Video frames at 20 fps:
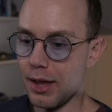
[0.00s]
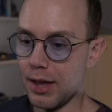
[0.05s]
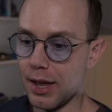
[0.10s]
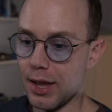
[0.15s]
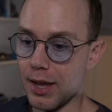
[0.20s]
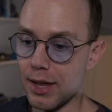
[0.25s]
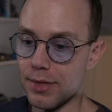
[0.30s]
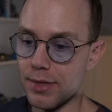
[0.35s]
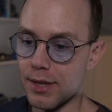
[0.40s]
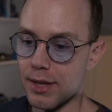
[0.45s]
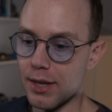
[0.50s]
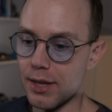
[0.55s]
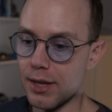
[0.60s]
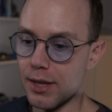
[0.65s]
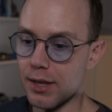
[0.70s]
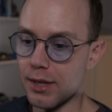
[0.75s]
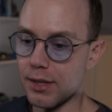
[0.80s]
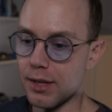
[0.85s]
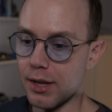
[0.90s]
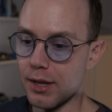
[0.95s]
and
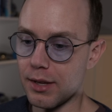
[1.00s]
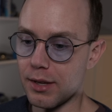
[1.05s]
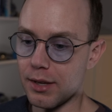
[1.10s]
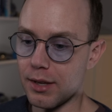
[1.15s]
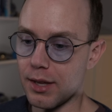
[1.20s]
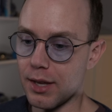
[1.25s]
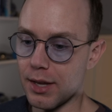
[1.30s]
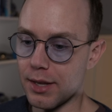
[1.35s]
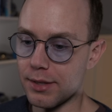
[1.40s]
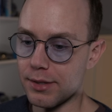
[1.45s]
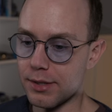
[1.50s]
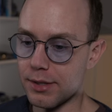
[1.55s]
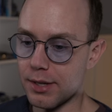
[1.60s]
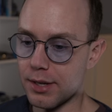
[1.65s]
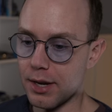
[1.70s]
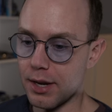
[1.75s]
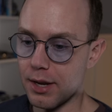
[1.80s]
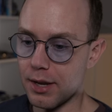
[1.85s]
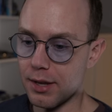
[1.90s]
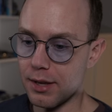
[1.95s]
then
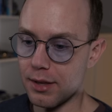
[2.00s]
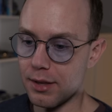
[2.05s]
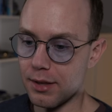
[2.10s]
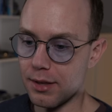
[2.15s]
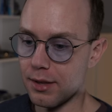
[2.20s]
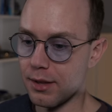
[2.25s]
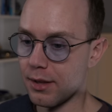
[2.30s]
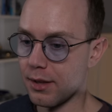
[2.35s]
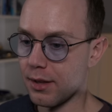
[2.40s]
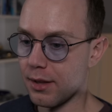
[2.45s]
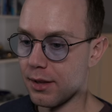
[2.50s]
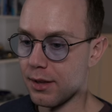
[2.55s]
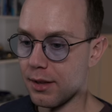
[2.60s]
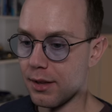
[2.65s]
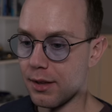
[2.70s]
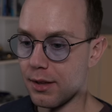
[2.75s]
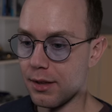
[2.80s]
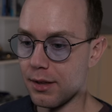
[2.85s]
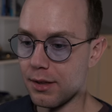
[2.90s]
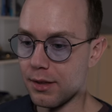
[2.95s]
get
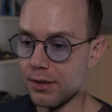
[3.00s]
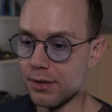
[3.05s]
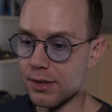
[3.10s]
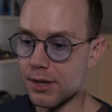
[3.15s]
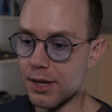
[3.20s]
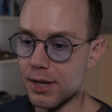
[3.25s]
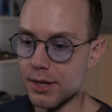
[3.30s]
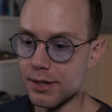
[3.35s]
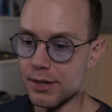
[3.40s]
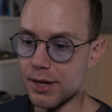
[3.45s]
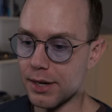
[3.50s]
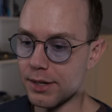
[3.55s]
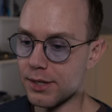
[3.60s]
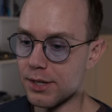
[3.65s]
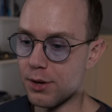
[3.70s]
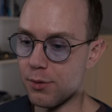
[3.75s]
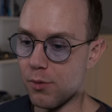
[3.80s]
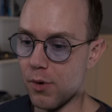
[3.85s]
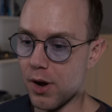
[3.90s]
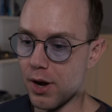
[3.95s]
the index
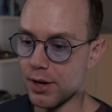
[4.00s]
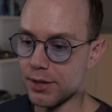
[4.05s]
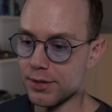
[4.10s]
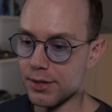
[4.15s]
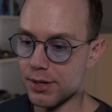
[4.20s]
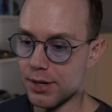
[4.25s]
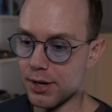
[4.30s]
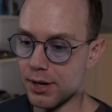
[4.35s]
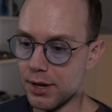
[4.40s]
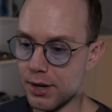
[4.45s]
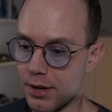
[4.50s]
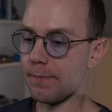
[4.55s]
you want.